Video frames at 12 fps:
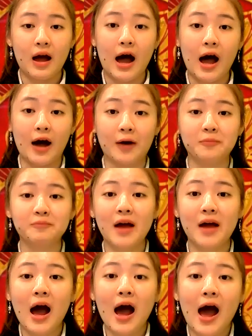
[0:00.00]
Ah,
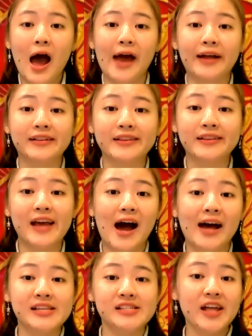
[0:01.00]
and the
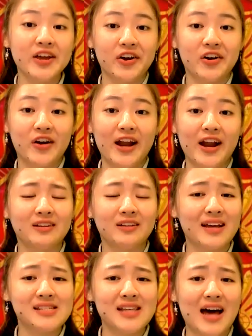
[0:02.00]
ice layer in the
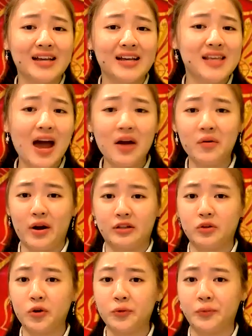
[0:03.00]
last ice area at
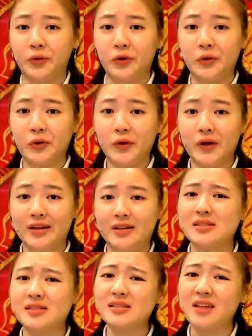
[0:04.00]
North Pole
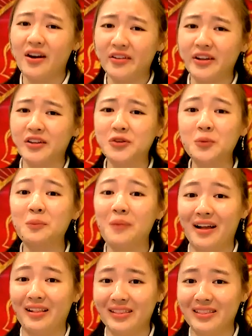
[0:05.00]
is starting to
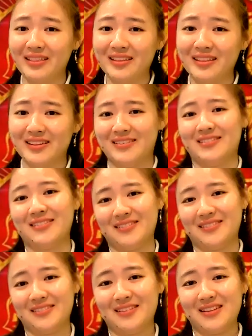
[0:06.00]
melt.
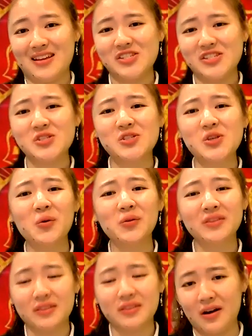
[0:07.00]
So
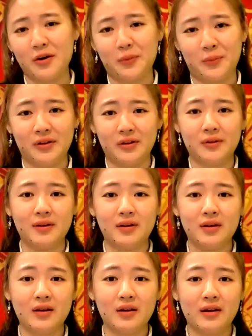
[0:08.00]
terrible.
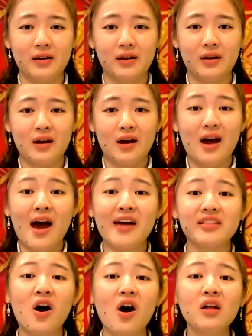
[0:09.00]

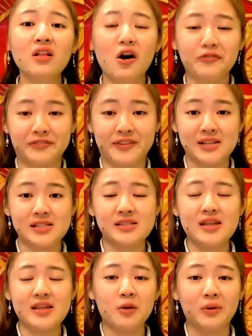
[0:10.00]
And all of these
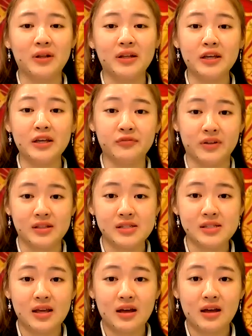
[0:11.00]
terrible events
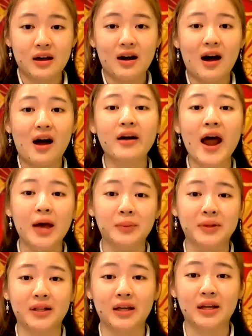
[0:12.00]
are
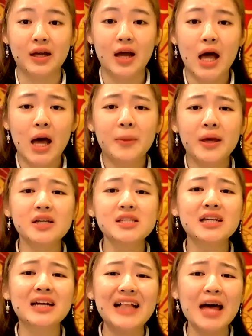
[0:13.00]
happening because
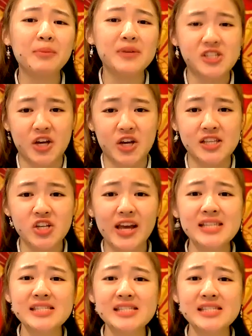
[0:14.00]
climate change is